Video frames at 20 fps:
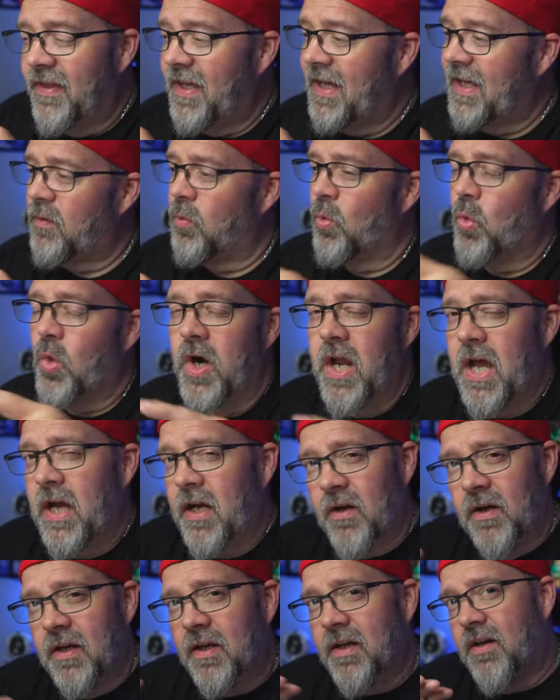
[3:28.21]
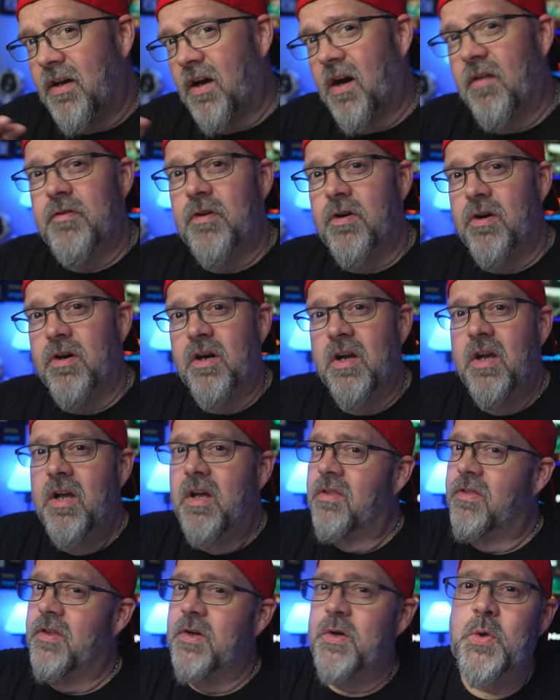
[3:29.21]
that we're not gonna cover
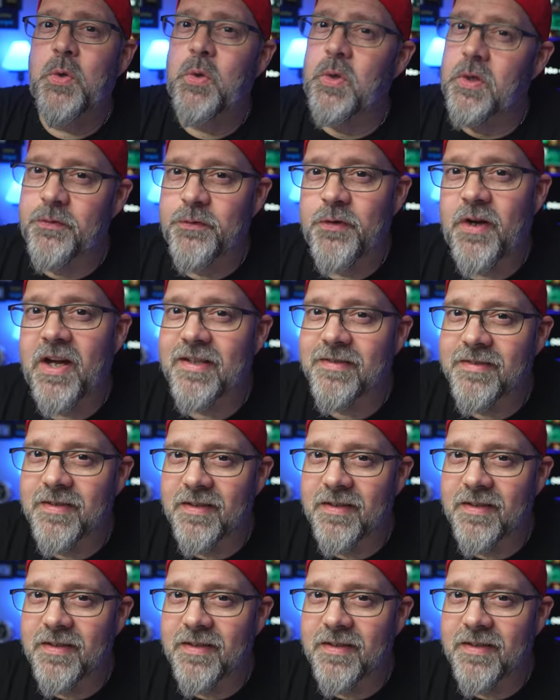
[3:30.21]
the Coolify